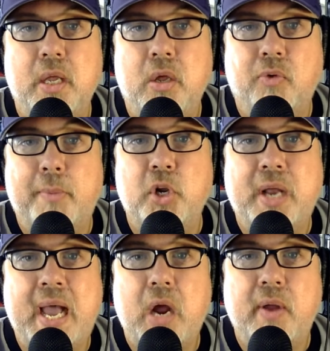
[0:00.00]
Robinhood
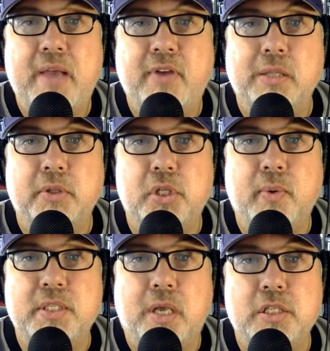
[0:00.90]
IRA available to
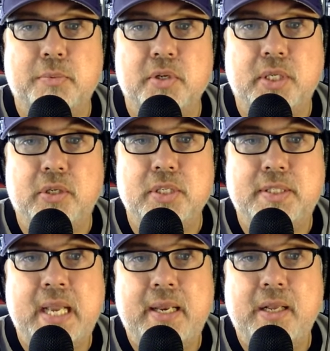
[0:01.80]
U.S. customers in good
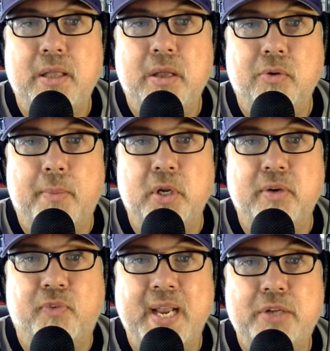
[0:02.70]
standing.
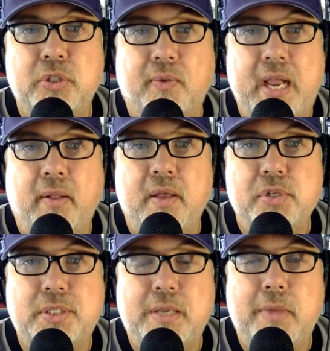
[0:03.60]
Robinhood Financial
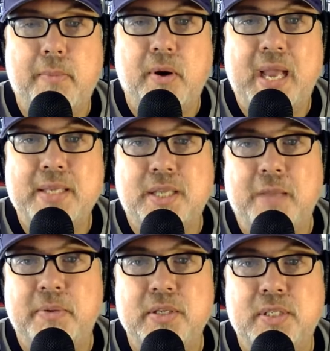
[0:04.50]
LLC member
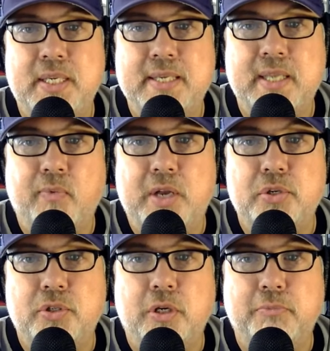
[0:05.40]
SIPC is a
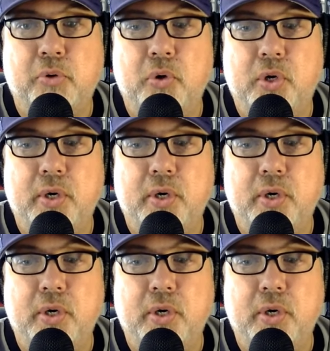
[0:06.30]
registered broker